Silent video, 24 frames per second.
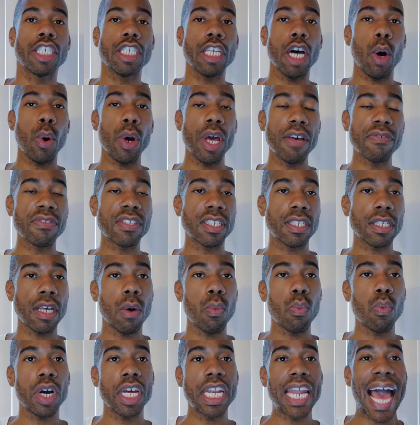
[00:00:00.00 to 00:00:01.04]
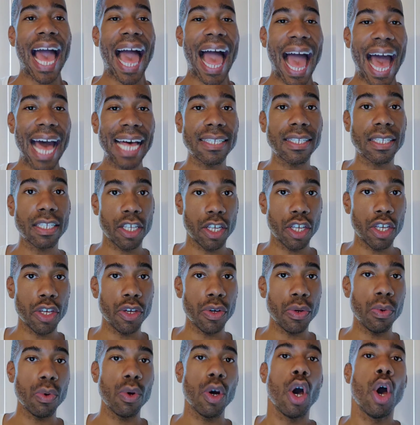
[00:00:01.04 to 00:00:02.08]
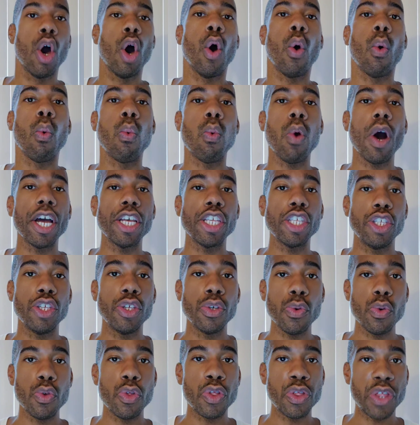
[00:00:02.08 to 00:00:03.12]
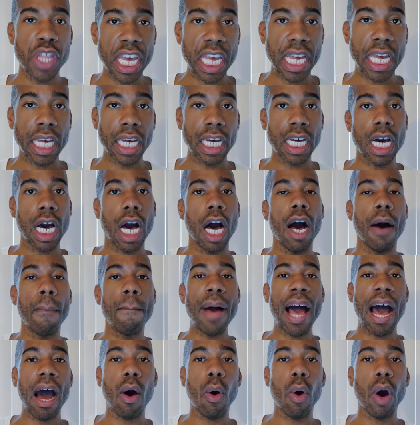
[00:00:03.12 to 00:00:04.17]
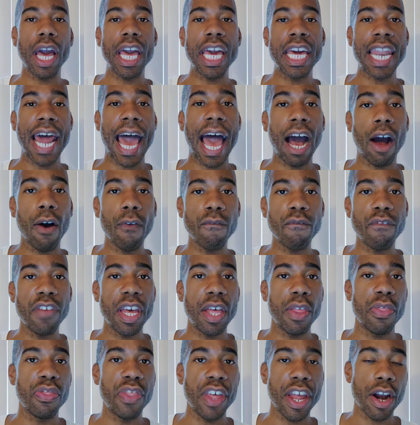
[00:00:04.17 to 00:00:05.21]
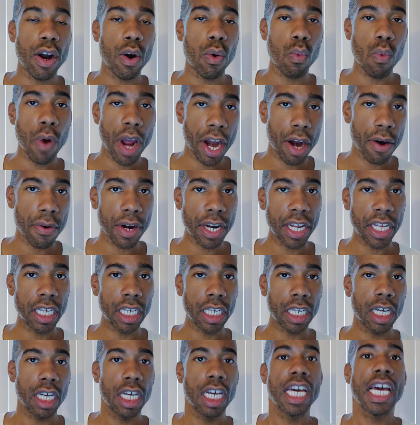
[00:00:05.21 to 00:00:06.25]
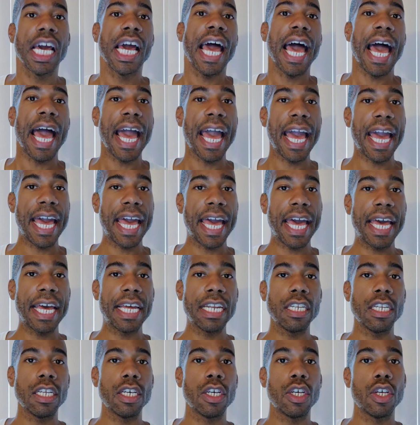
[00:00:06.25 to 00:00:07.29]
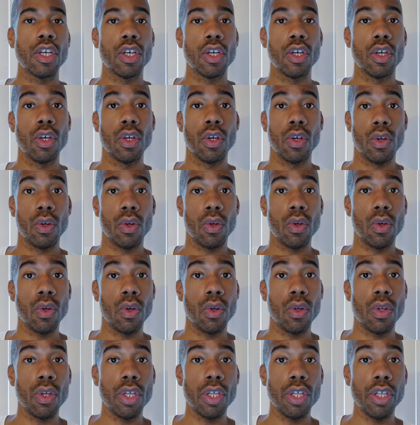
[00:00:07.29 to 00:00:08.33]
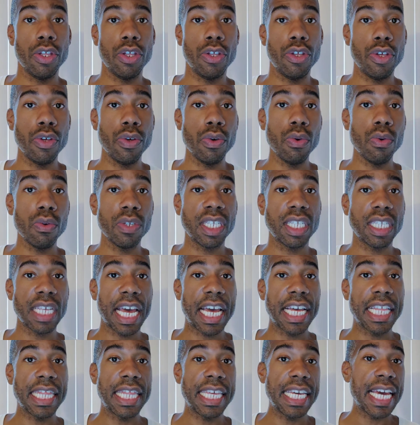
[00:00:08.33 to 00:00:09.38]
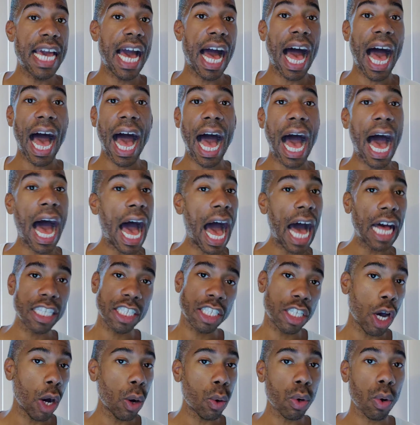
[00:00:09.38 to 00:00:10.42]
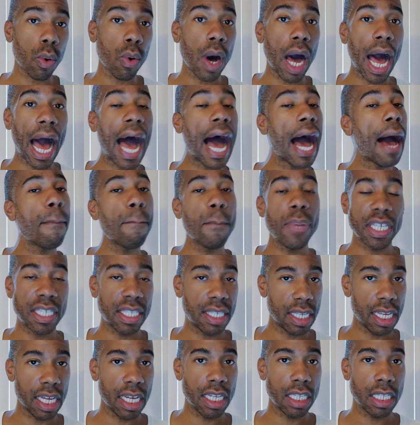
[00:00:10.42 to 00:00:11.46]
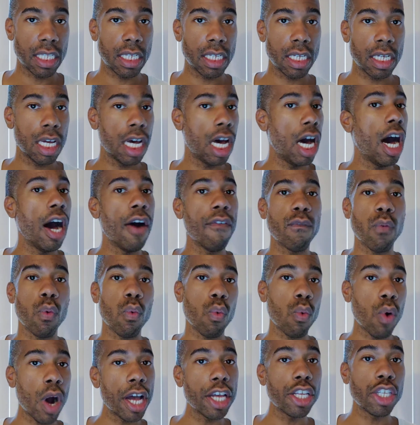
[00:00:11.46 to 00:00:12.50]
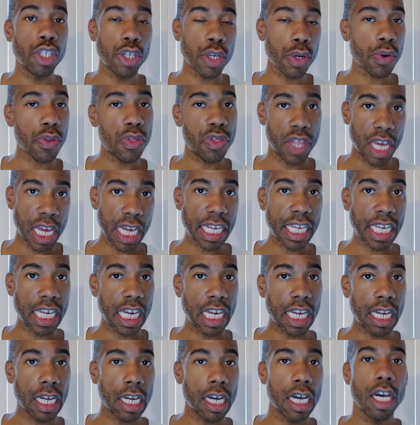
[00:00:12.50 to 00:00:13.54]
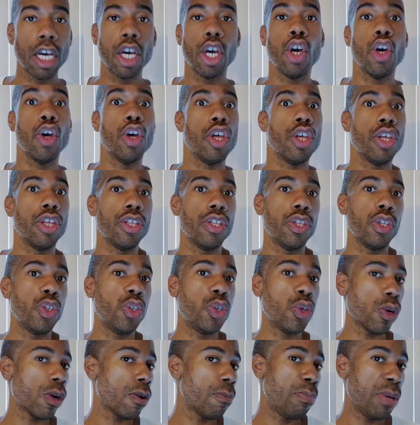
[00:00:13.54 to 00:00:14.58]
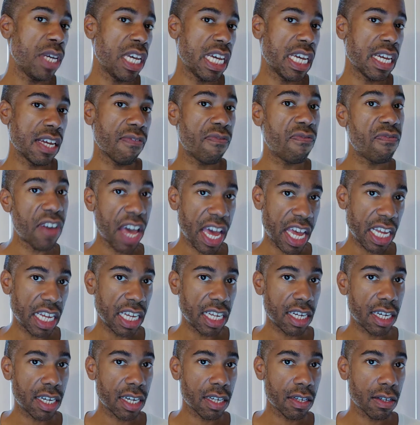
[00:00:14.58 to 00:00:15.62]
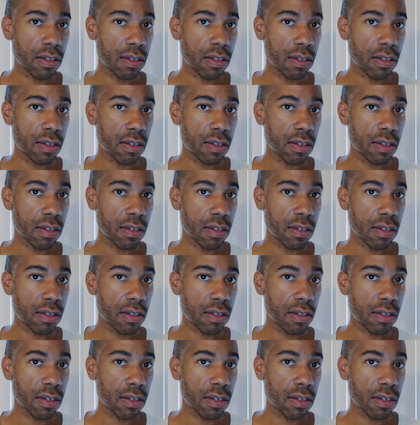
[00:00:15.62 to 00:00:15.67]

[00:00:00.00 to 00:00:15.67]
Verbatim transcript: So if someone asks you what you think about an outfit they're wearing, and you say the total opposite of what you're thinking, you're being fake.